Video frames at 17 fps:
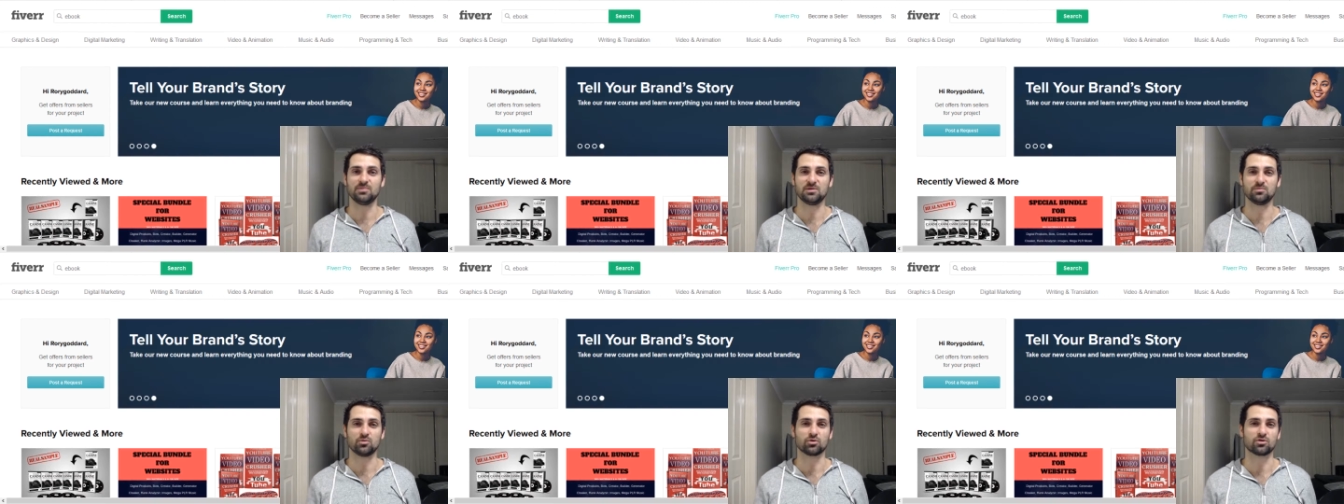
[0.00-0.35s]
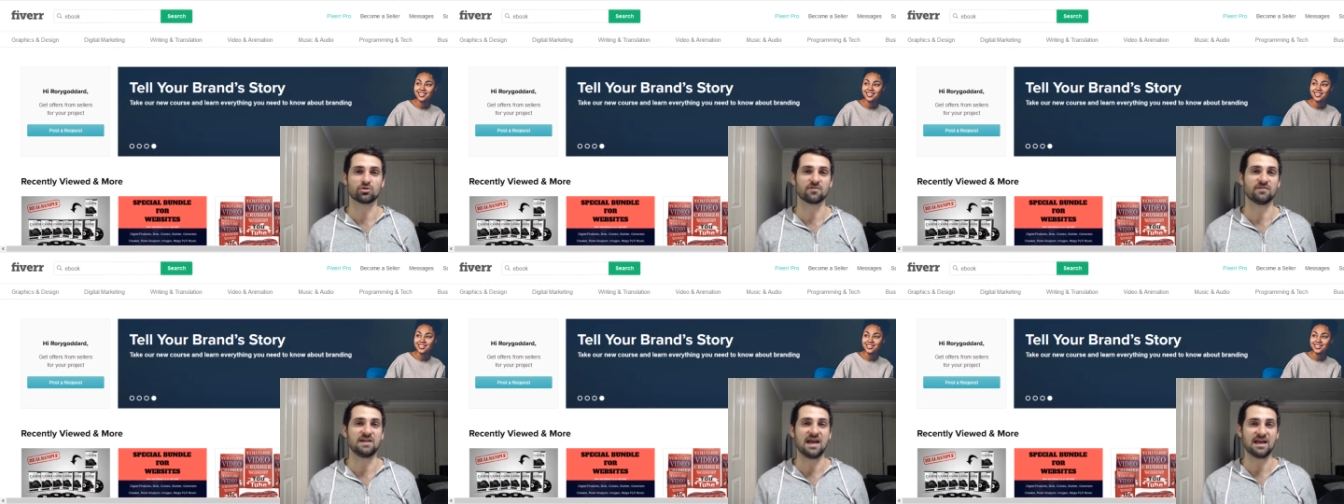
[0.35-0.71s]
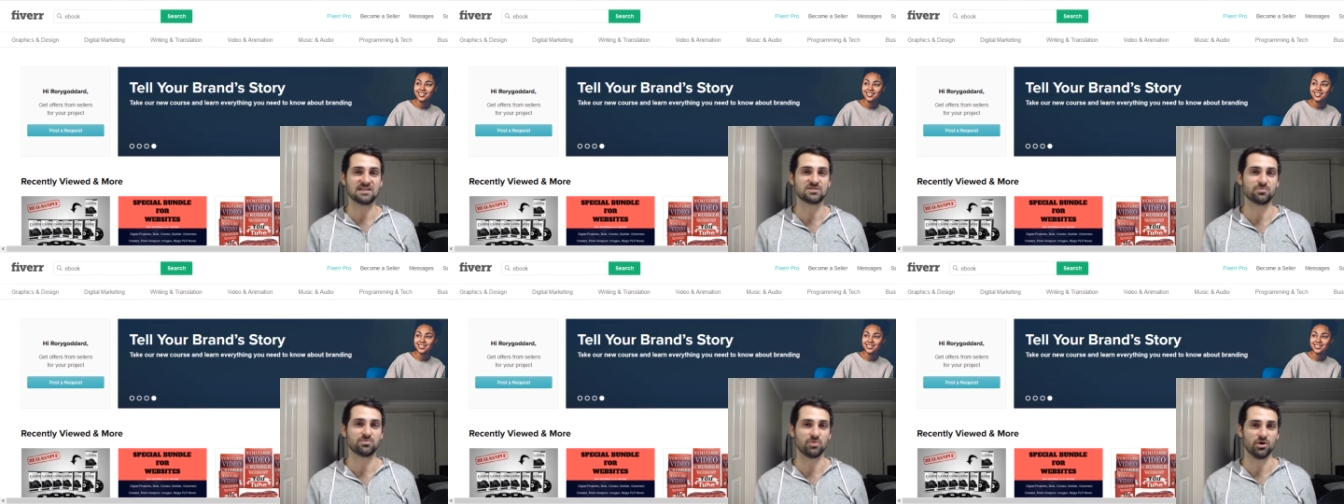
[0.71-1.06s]
bit more of an
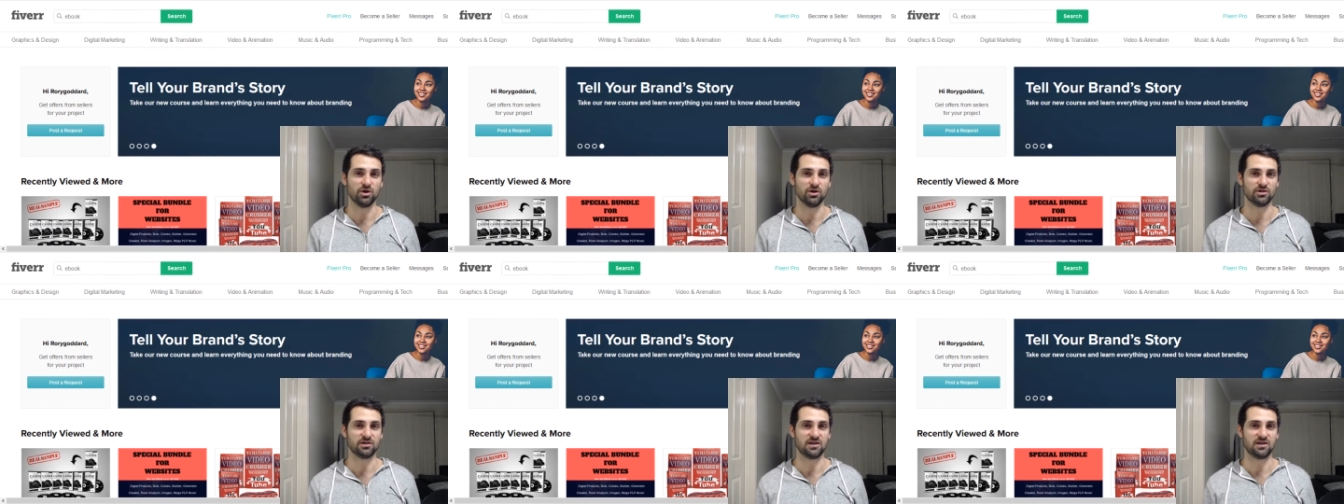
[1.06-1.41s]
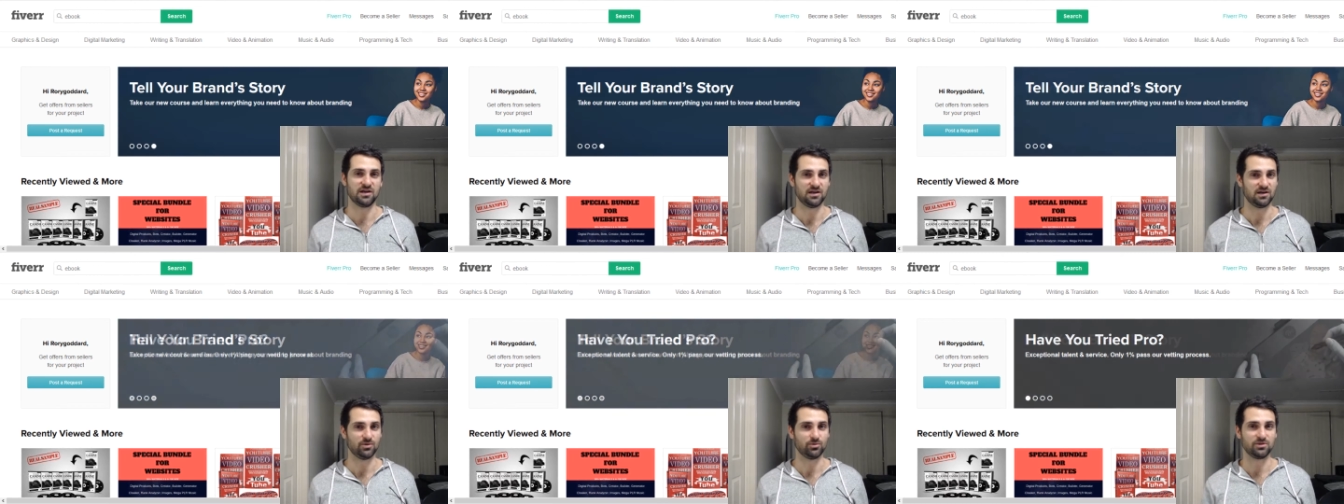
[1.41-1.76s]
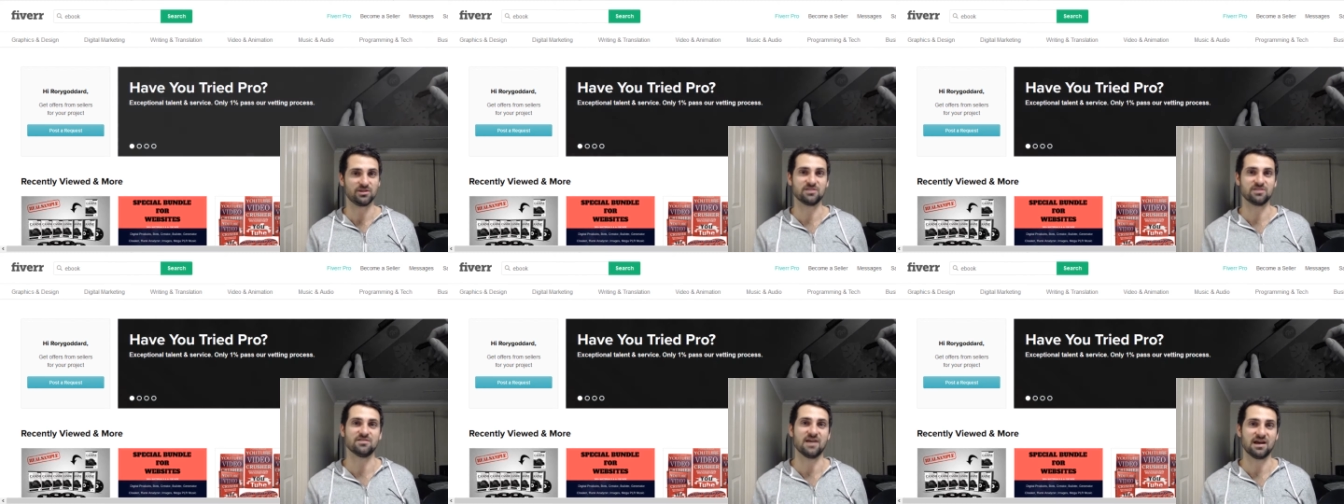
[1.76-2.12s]
expert
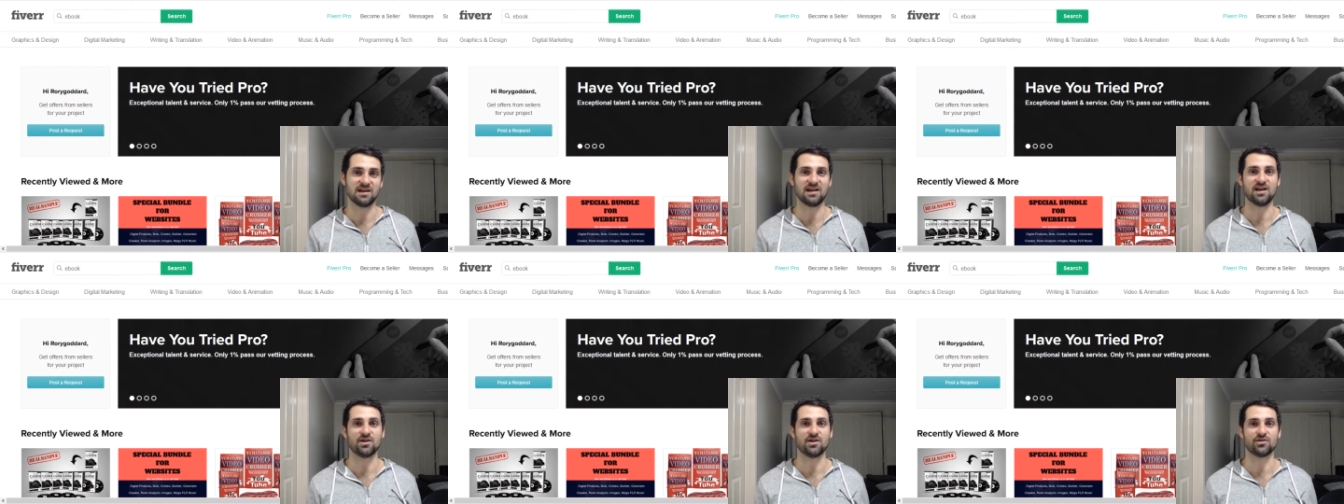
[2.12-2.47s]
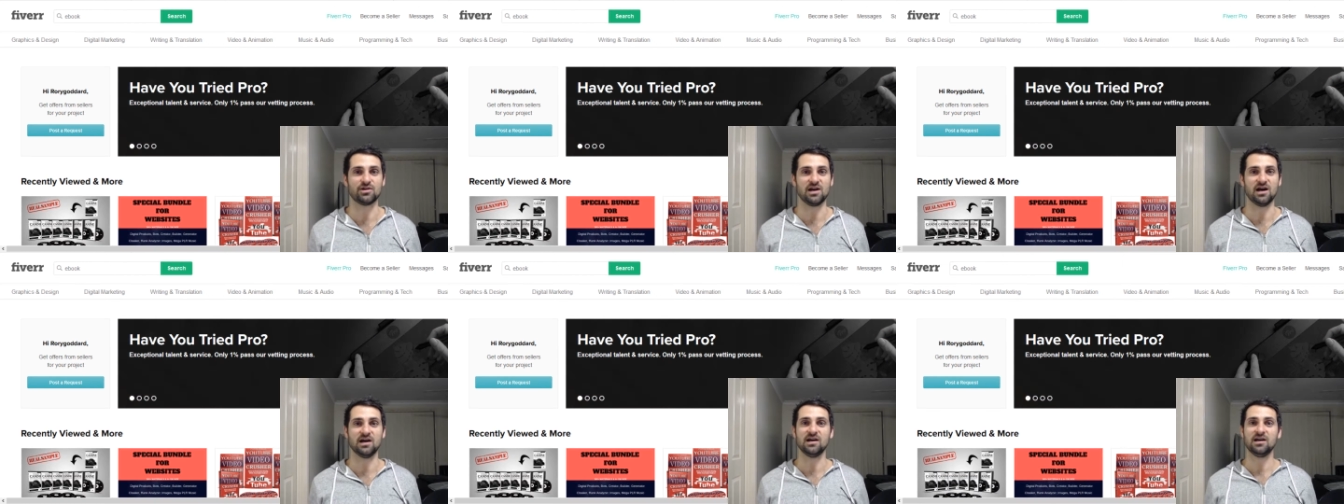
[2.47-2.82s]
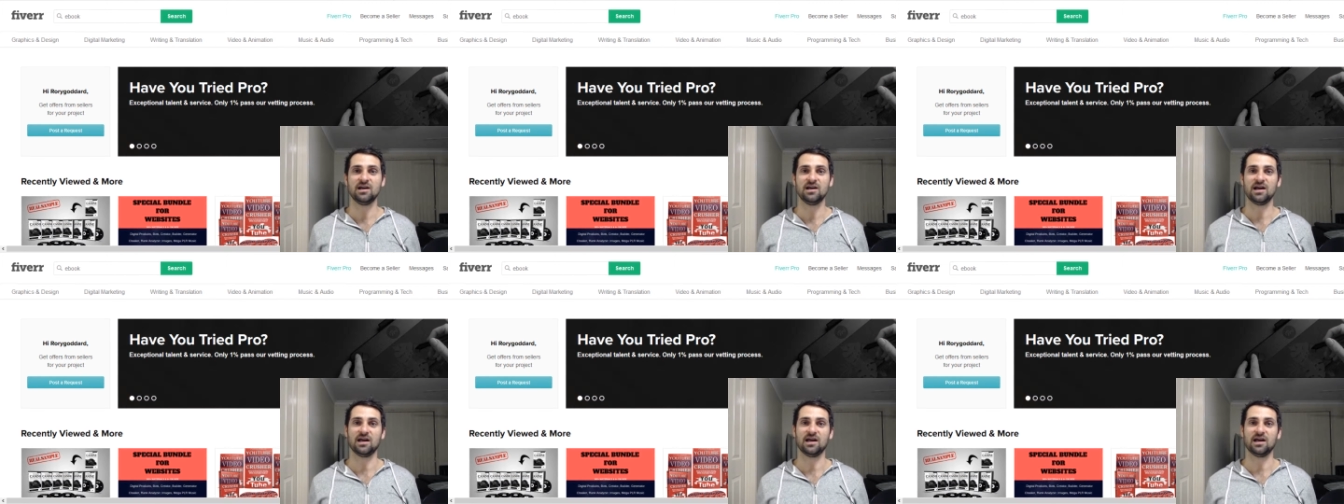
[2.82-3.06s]
within that area,